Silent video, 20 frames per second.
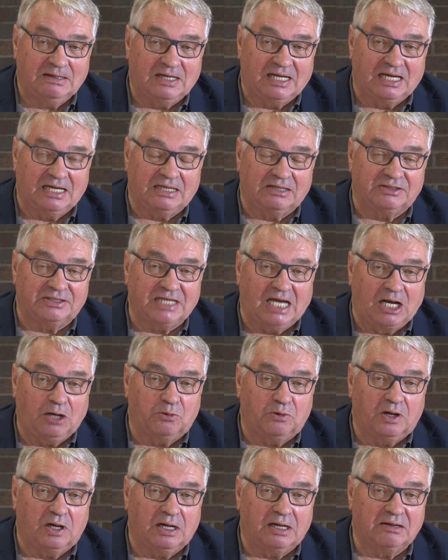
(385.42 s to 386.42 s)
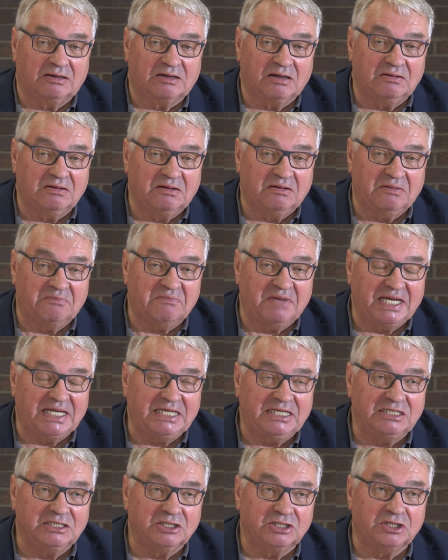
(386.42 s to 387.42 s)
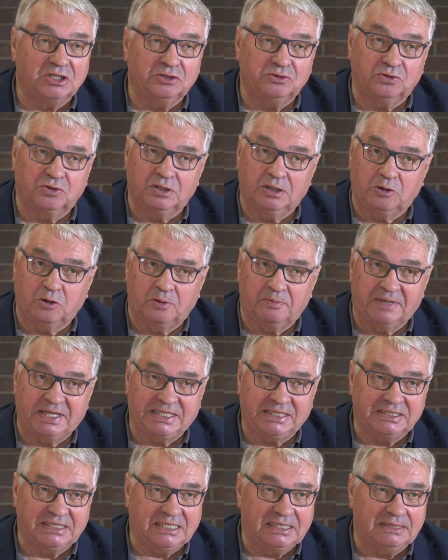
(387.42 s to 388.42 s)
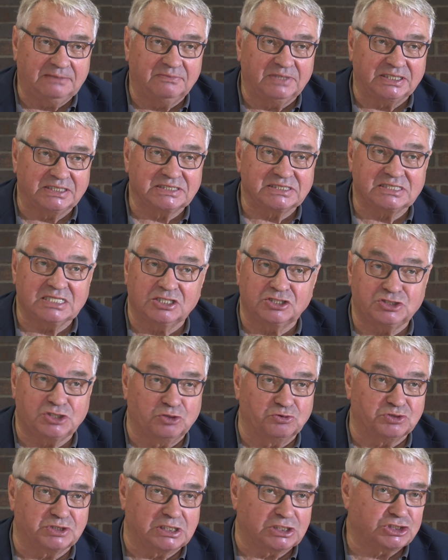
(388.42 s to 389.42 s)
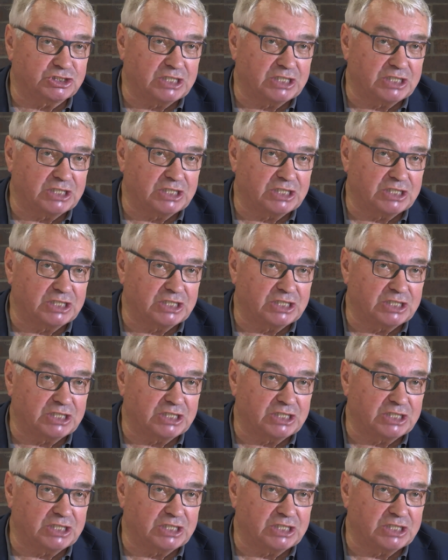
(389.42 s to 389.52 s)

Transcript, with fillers: and our uh, main goal, our main aim is social